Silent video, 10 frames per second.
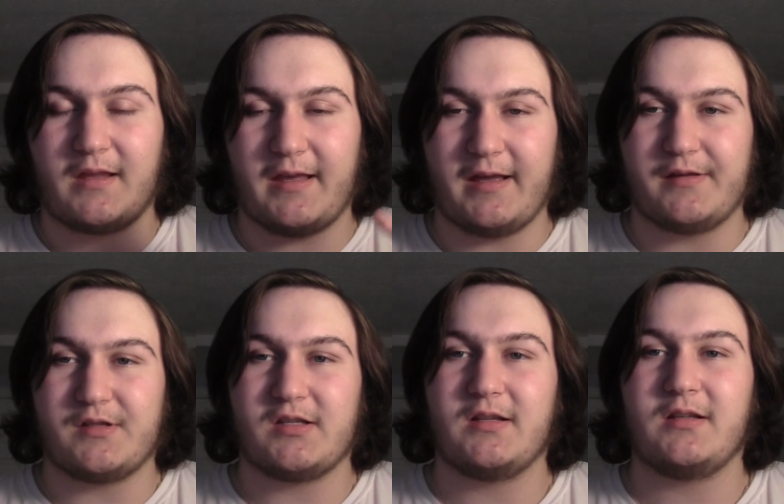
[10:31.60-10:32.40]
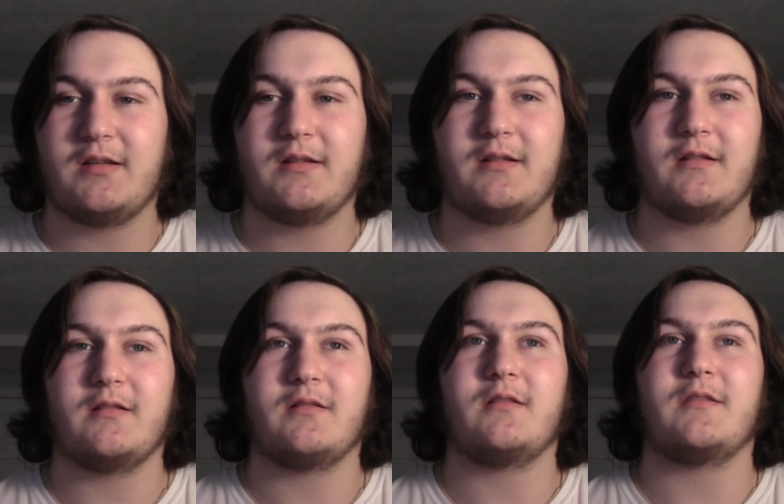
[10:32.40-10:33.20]
And
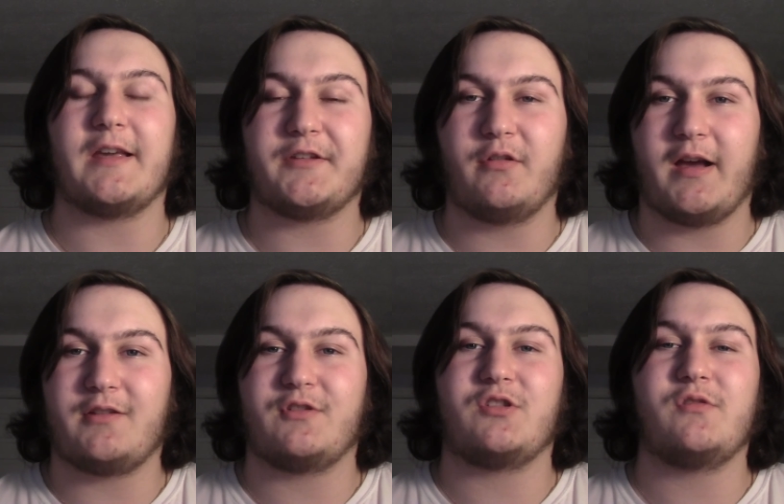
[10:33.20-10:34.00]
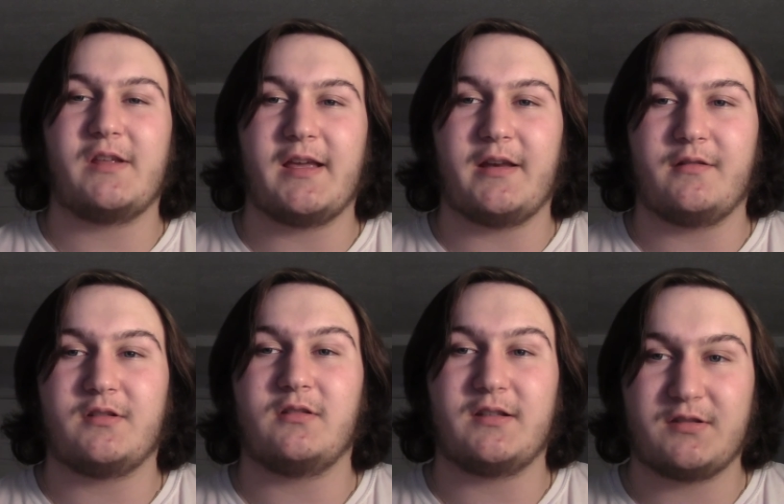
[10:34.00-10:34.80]
thank you guys for tuning in
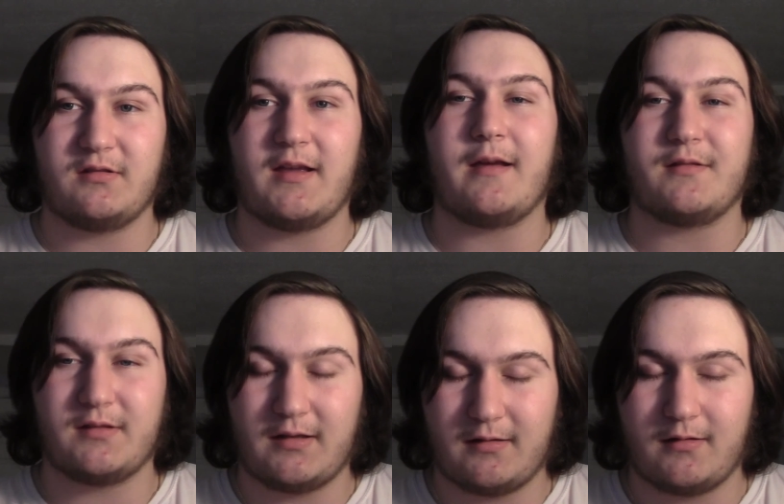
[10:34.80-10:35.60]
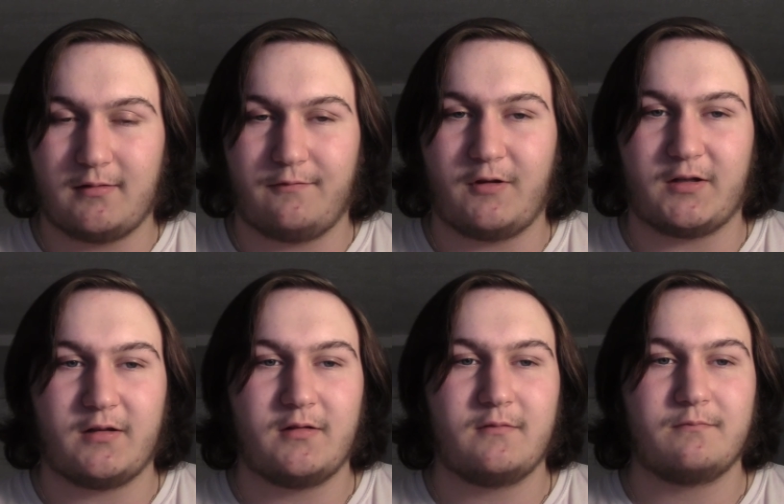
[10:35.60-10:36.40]
to this ex uh,
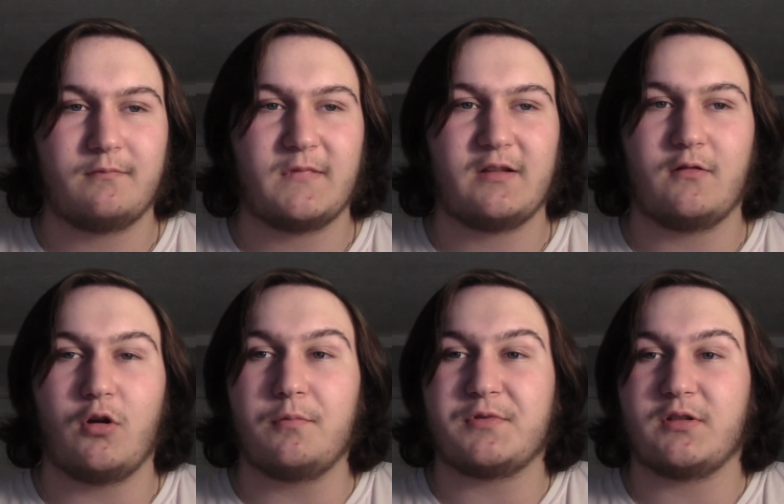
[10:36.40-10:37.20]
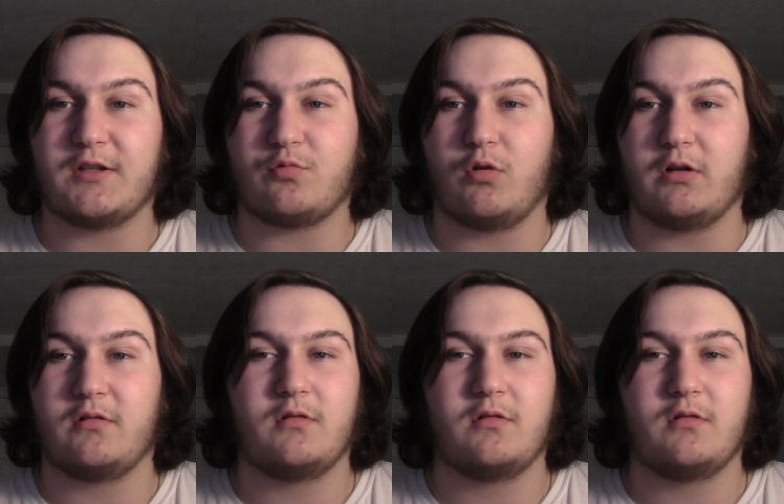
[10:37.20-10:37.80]
fuck. Oops, I swore.